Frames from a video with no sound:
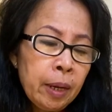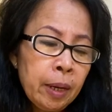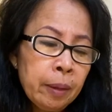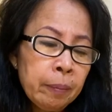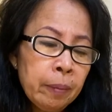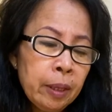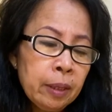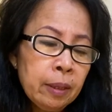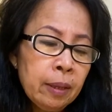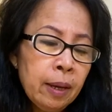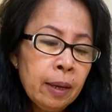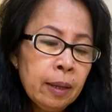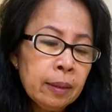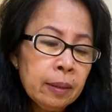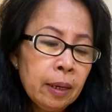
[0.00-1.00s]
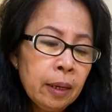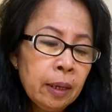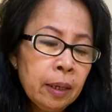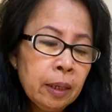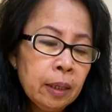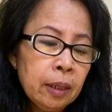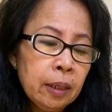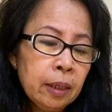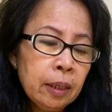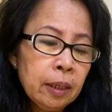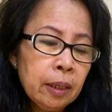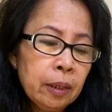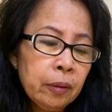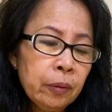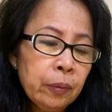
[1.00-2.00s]
But then
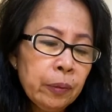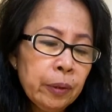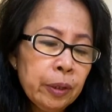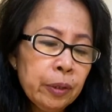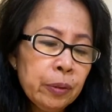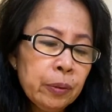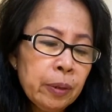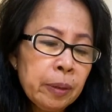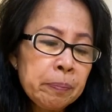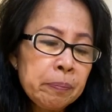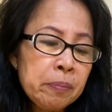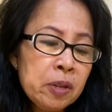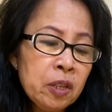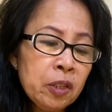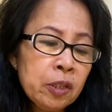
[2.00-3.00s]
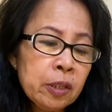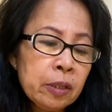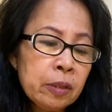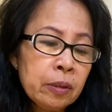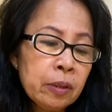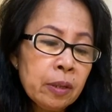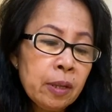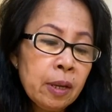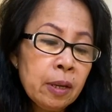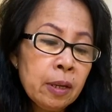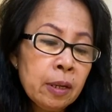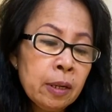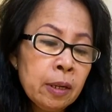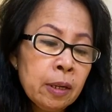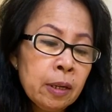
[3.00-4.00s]
when you have peaches in
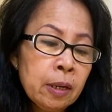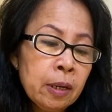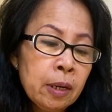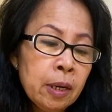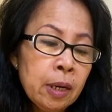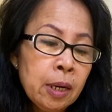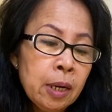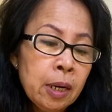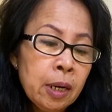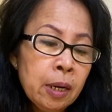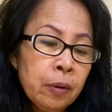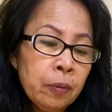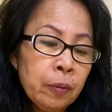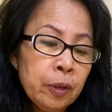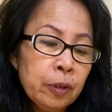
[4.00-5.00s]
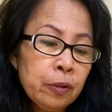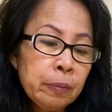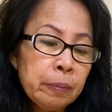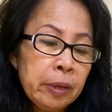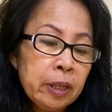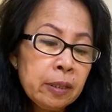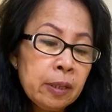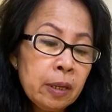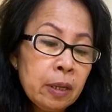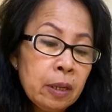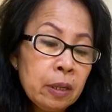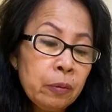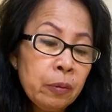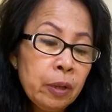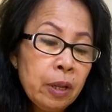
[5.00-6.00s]
there, when you're mixing
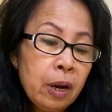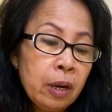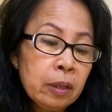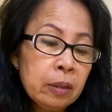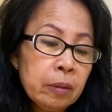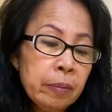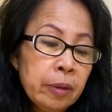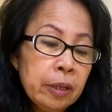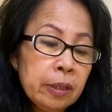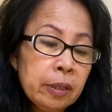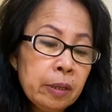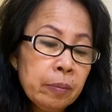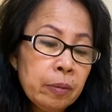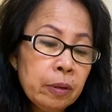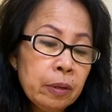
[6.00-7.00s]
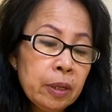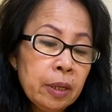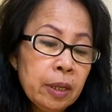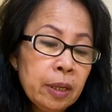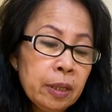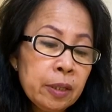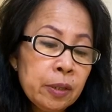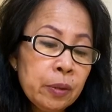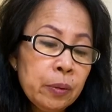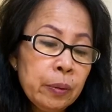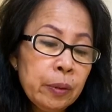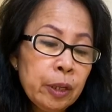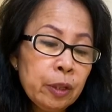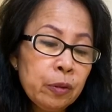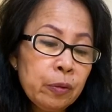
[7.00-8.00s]
it with other vegetable, it's
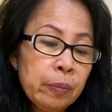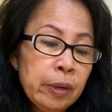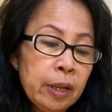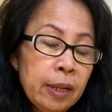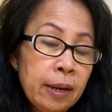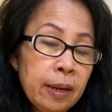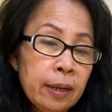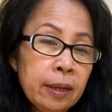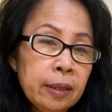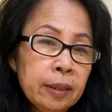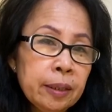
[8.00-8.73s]
going to be like